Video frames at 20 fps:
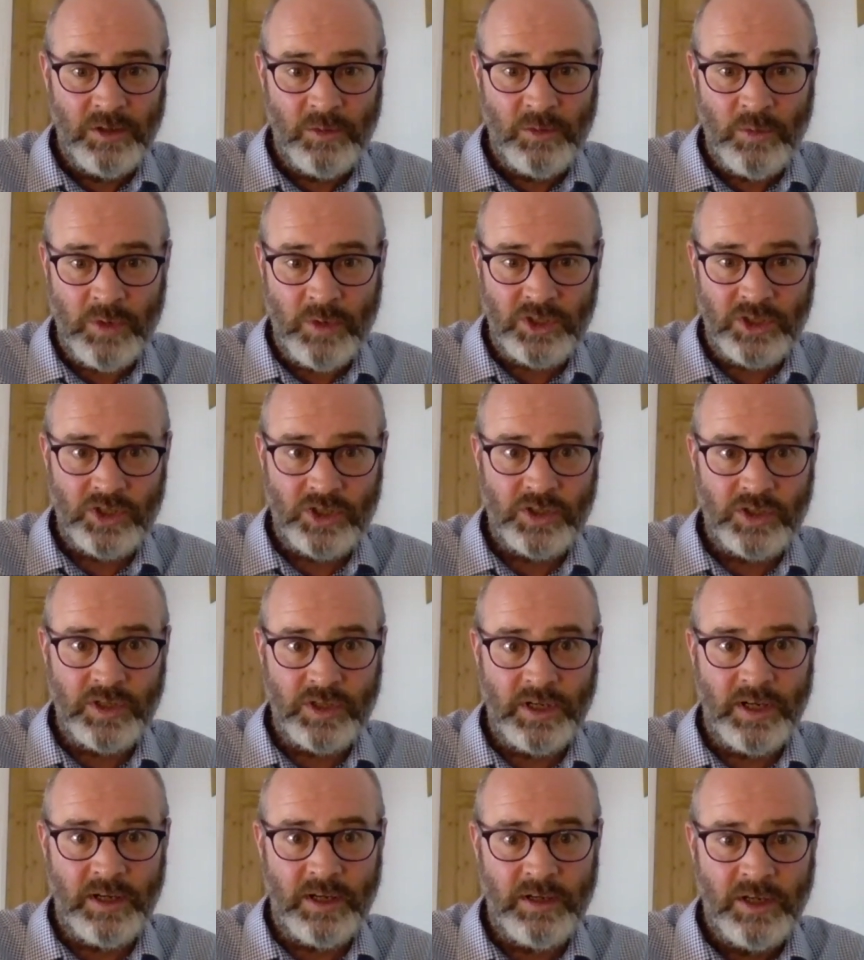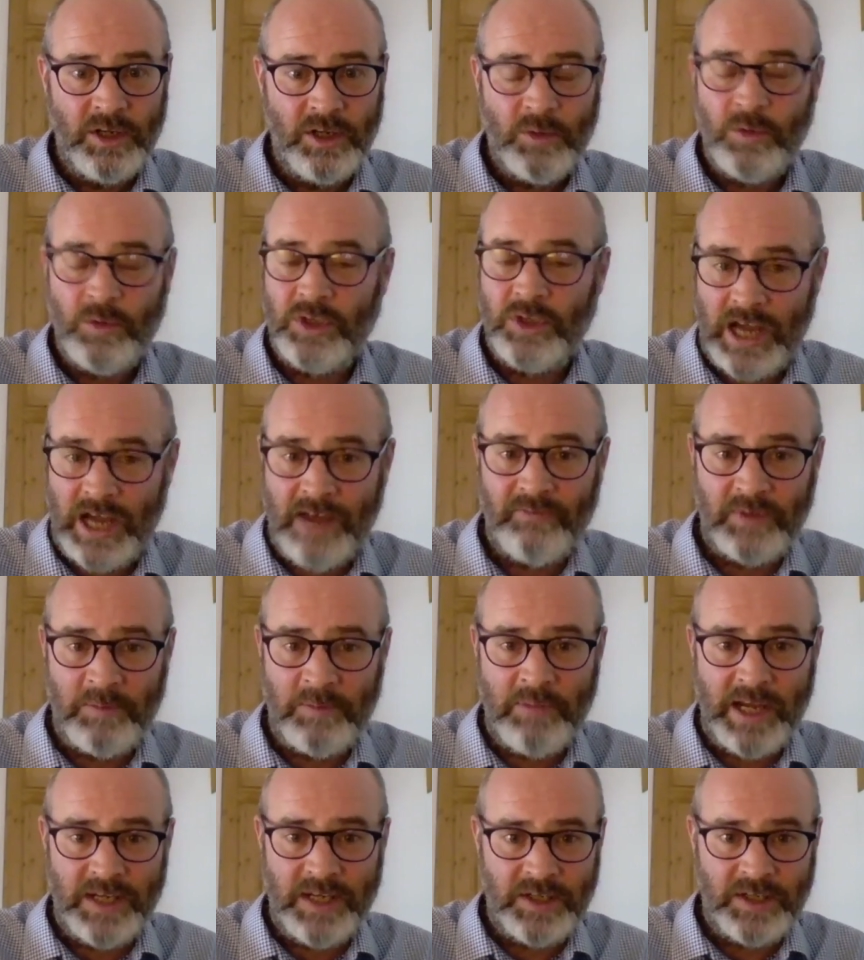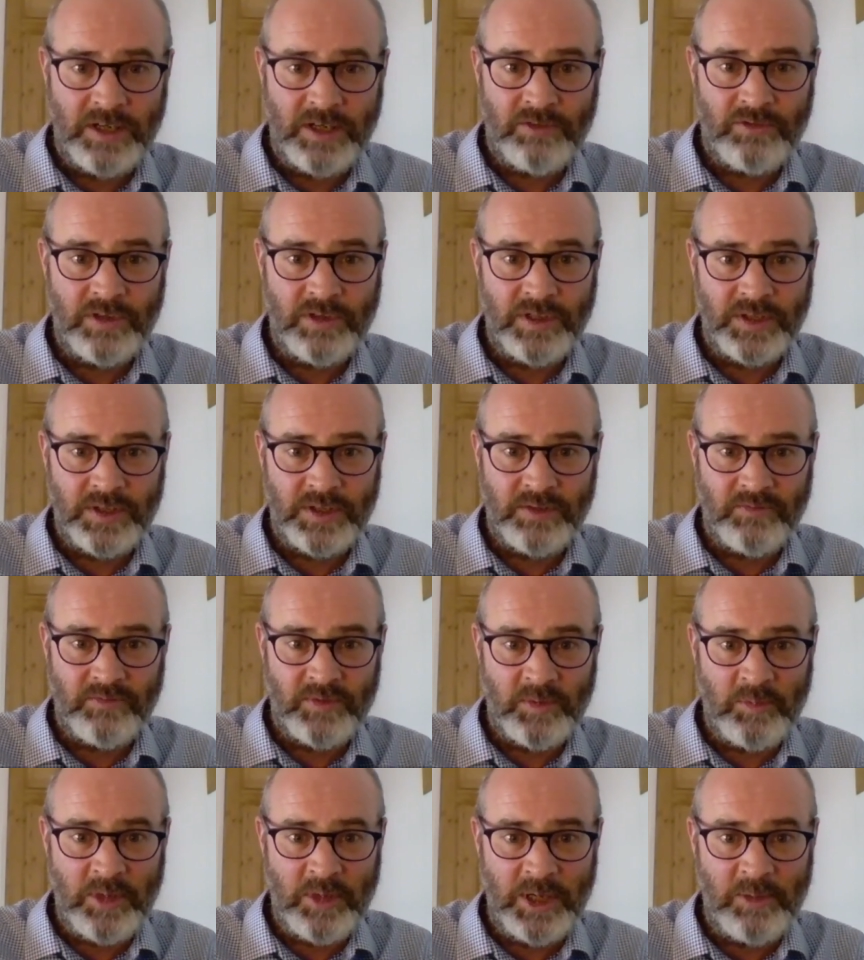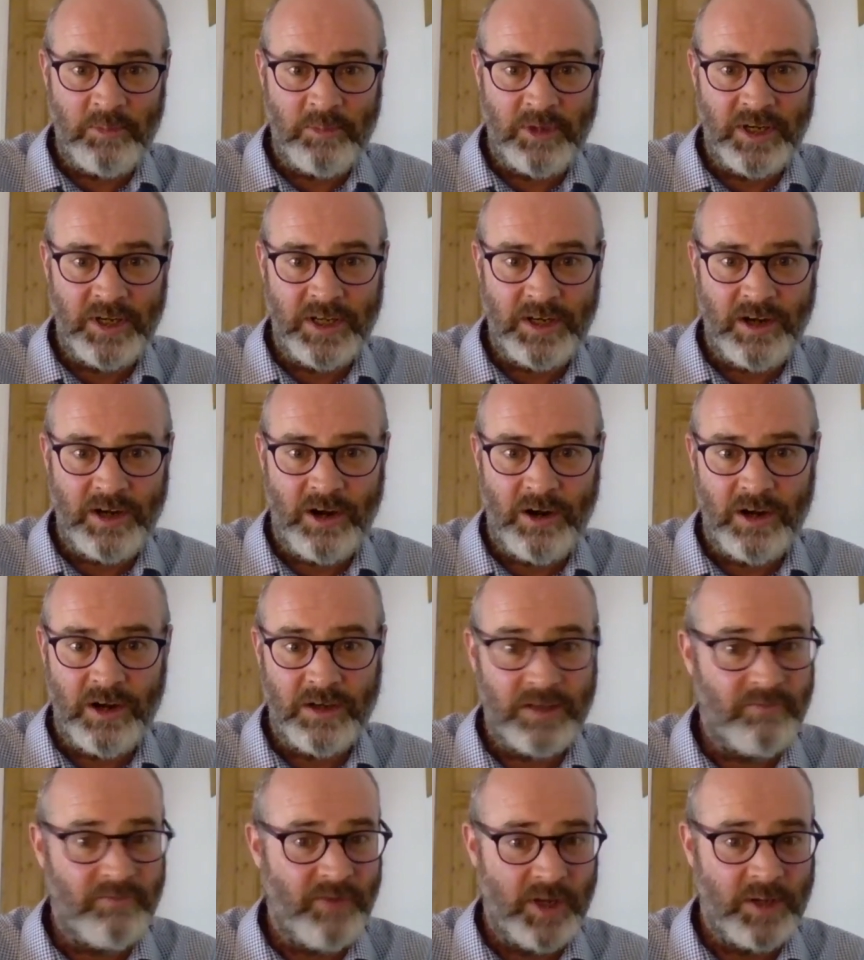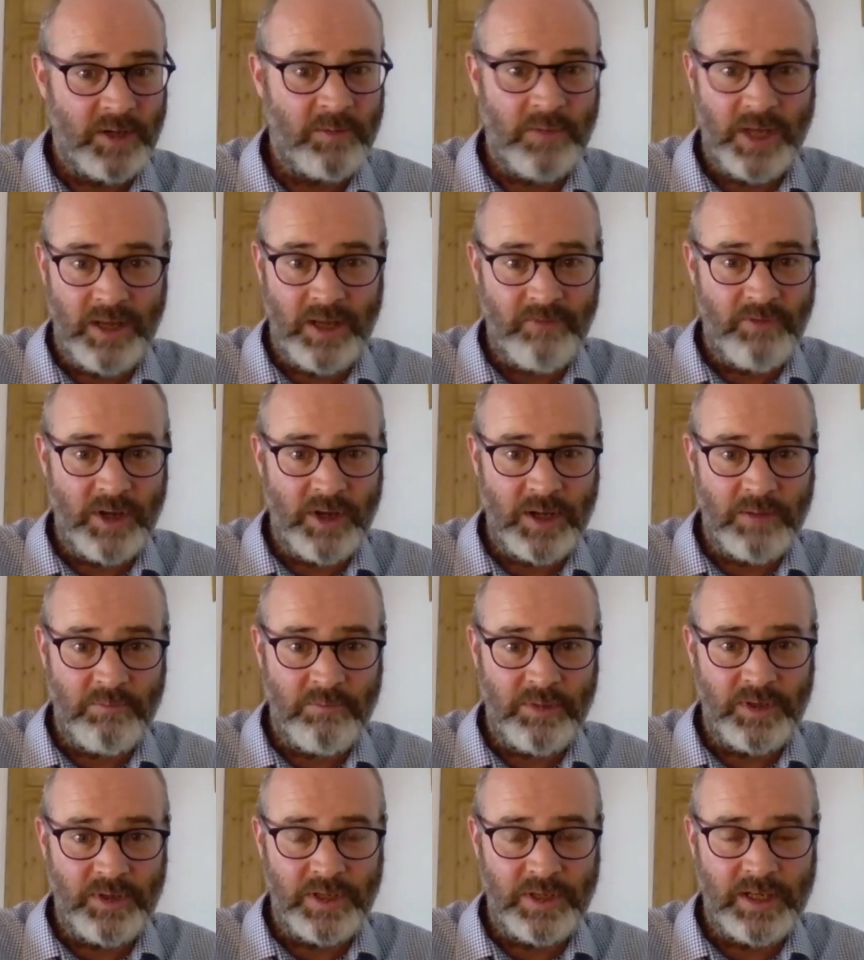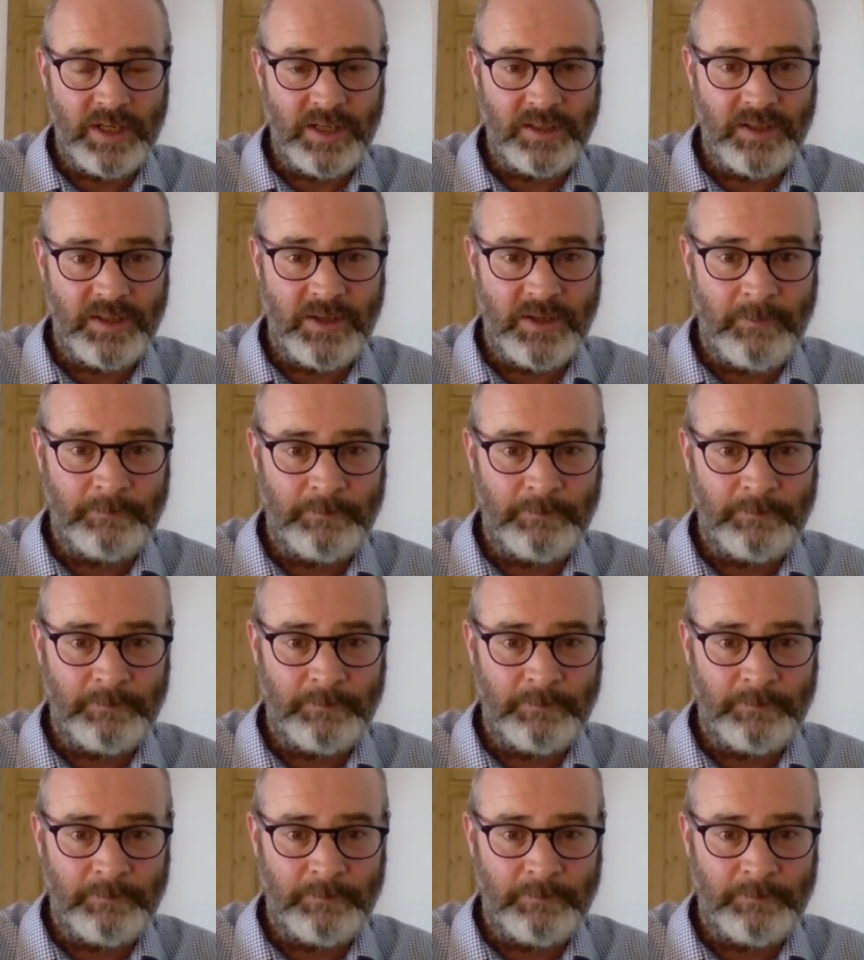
which have the best interests of the people at heart, if I can put it like that.